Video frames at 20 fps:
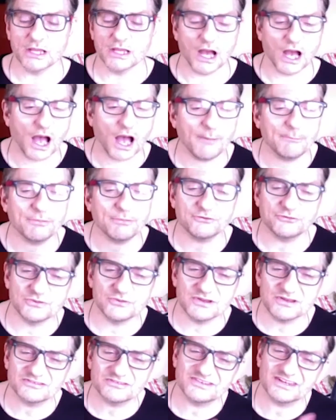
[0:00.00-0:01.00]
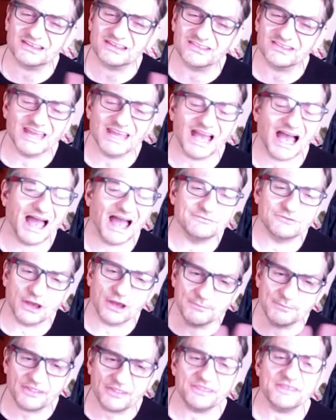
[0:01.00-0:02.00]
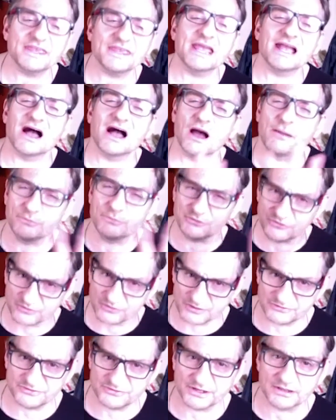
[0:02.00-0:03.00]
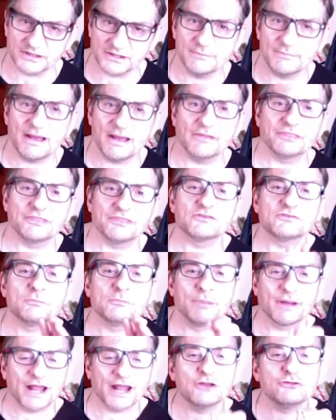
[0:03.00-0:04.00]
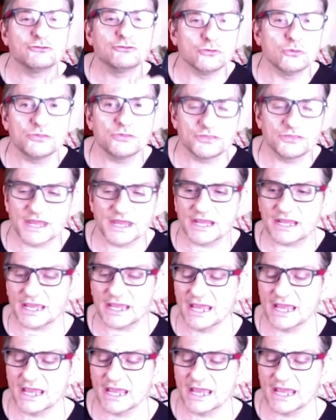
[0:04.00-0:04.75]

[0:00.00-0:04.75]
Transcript: opportunistically, I'm not thinking opportunistically about this, but I do think